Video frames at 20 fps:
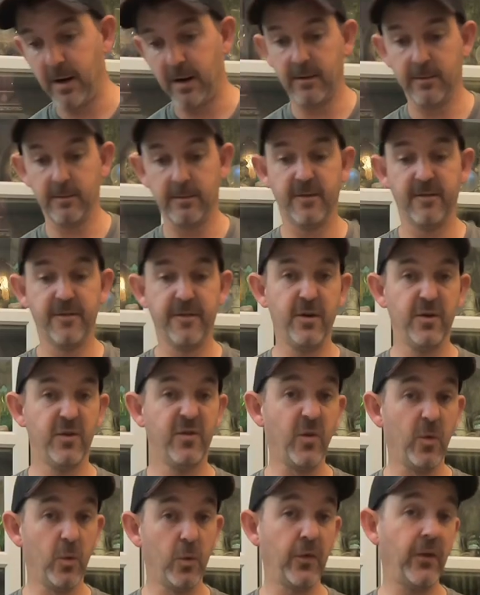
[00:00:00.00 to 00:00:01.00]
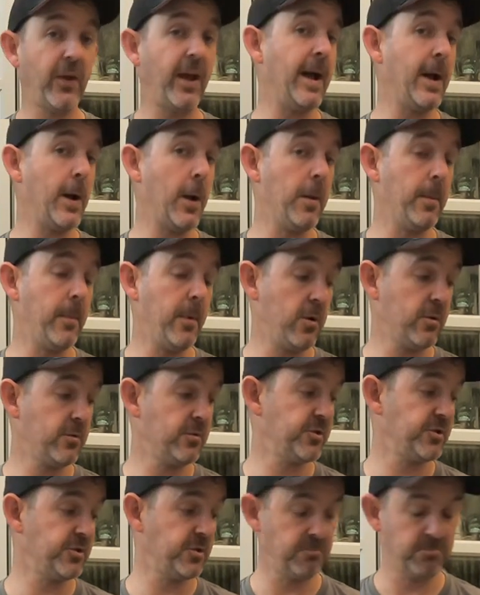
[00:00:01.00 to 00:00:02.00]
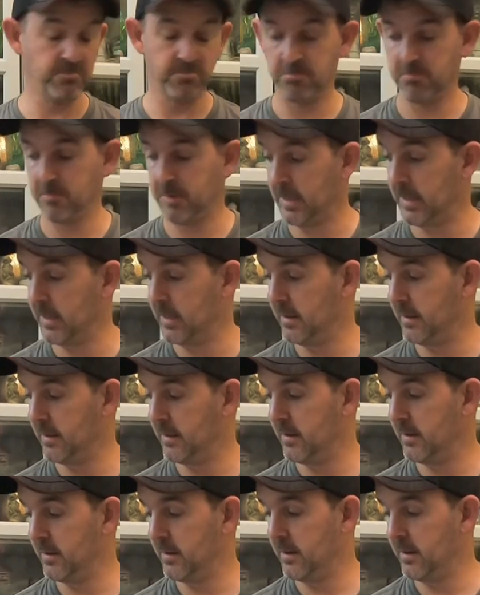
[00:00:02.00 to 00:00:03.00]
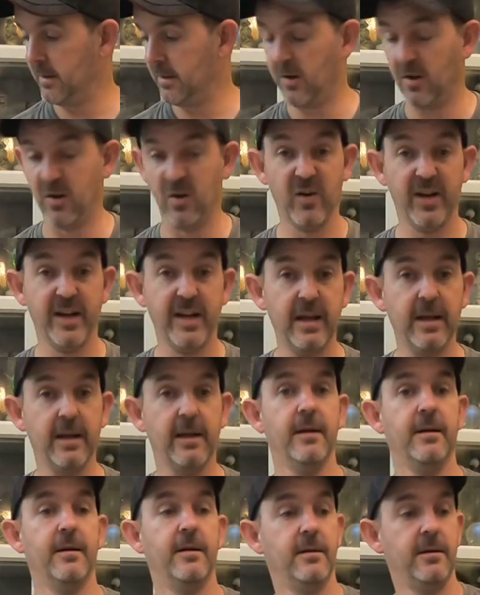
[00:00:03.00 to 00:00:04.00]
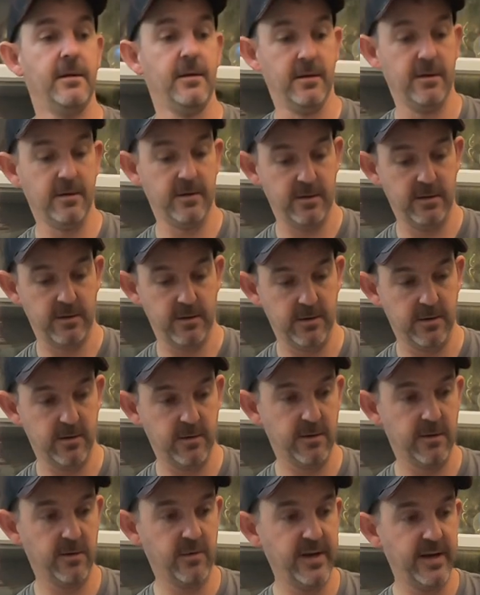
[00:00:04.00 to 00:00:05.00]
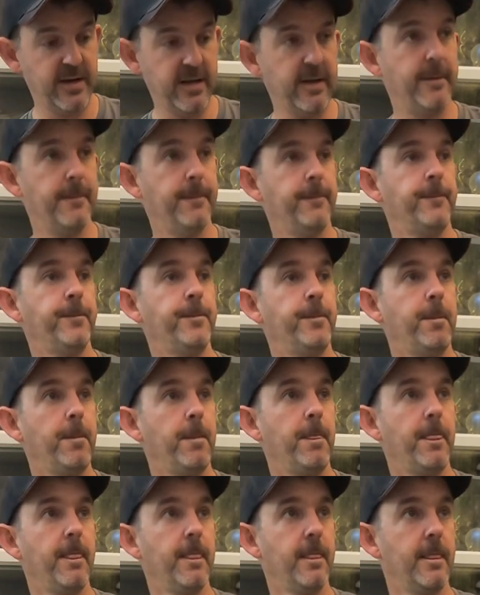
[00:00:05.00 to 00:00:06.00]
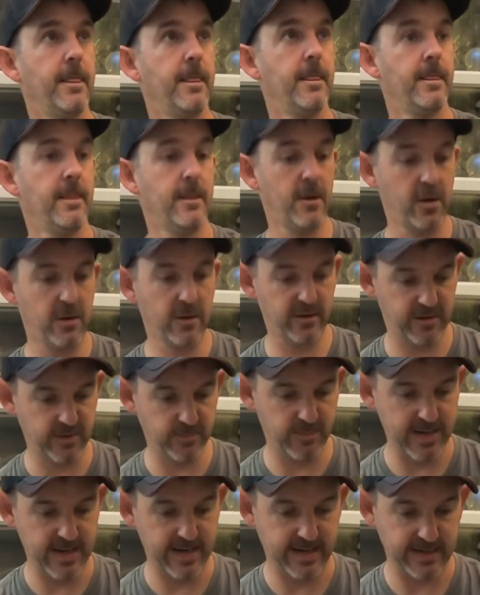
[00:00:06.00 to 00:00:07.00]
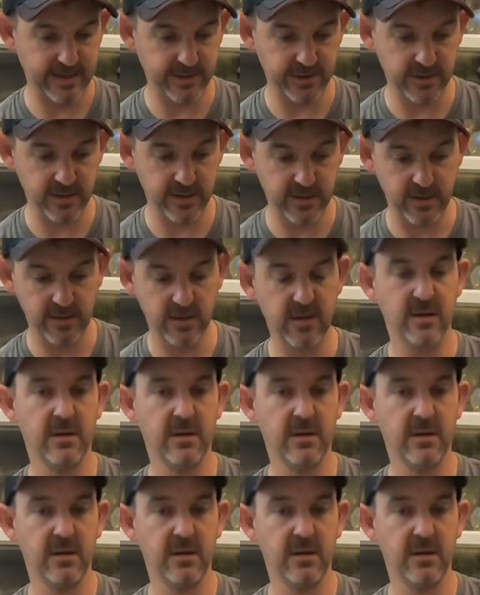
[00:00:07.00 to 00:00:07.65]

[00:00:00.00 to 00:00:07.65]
But first thoughts out of the box. I like it. I like it. I like this black, actually.